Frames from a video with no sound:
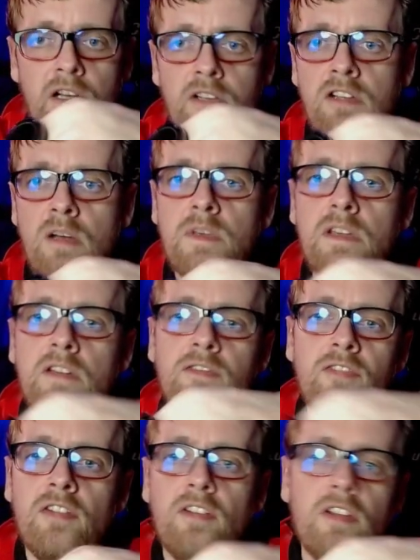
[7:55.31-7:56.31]
Uh, tell me
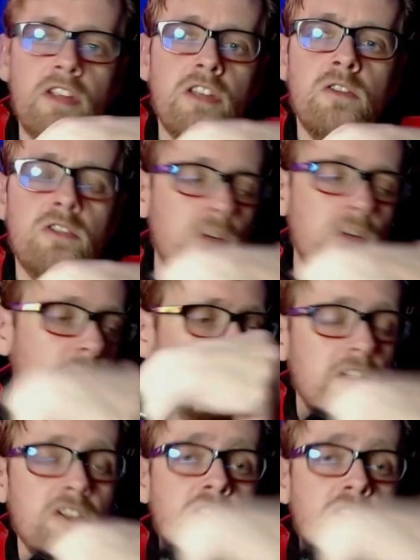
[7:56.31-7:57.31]
if the
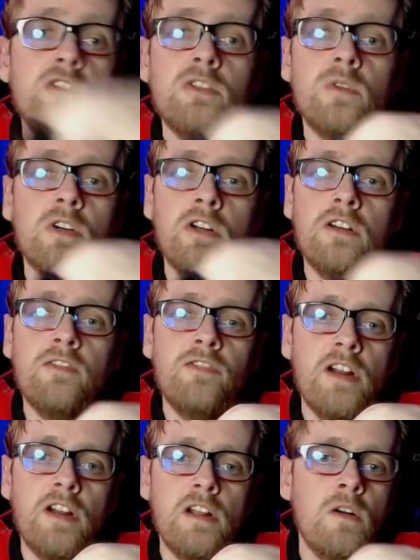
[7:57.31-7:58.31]
YouTube shows you a good
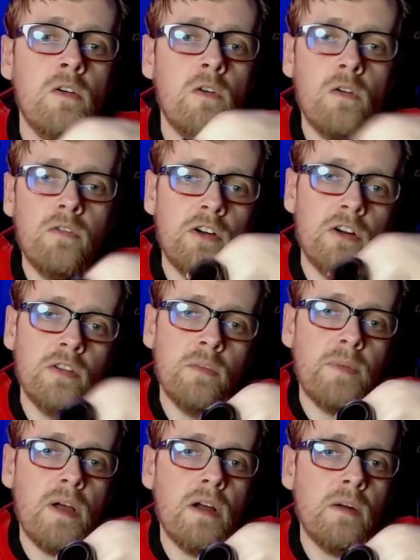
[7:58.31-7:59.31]
video over in
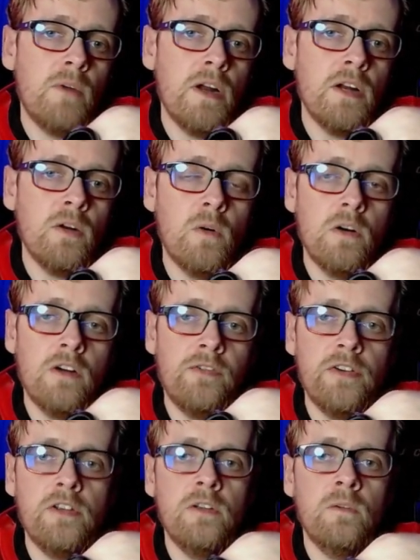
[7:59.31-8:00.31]
the bottom right corner
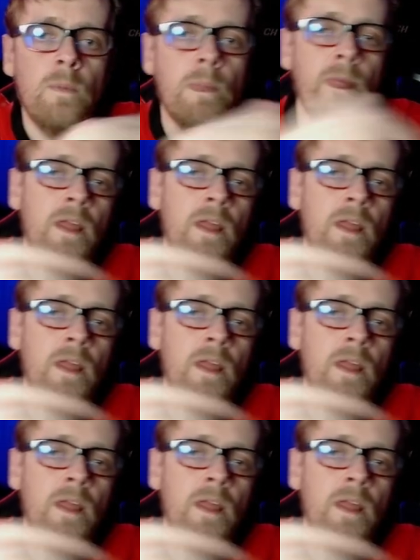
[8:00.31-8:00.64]
for you.